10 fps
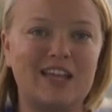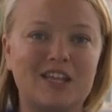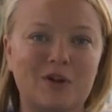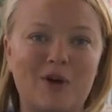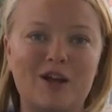that
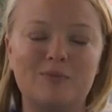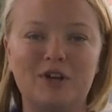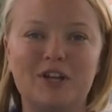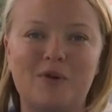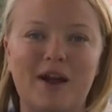Clearwater
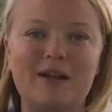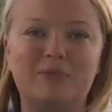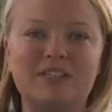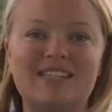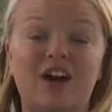Marine Aquarium
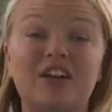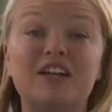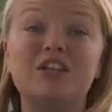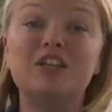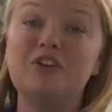puts out,
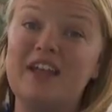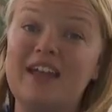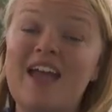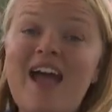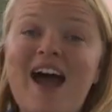
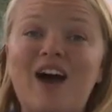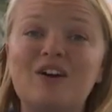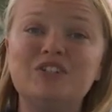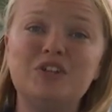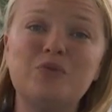including
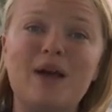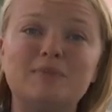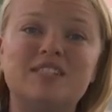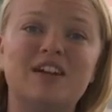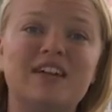our new
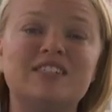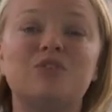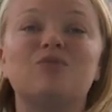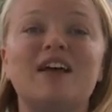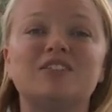web series,
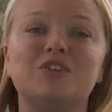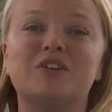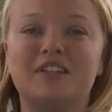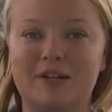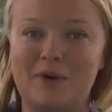Rescue
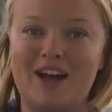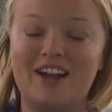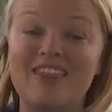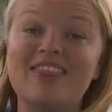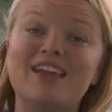
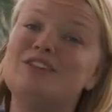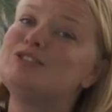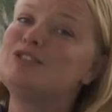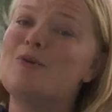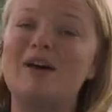Clearwater. Thank
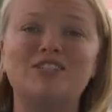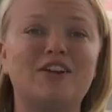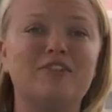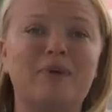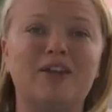you so
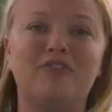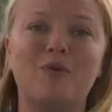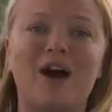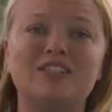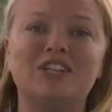much, everybody,
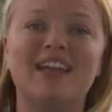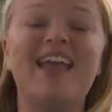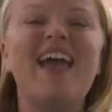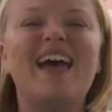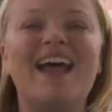for
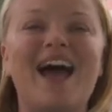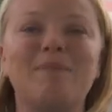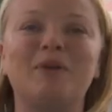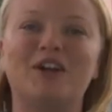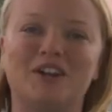watching, and
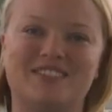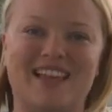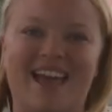happy Earth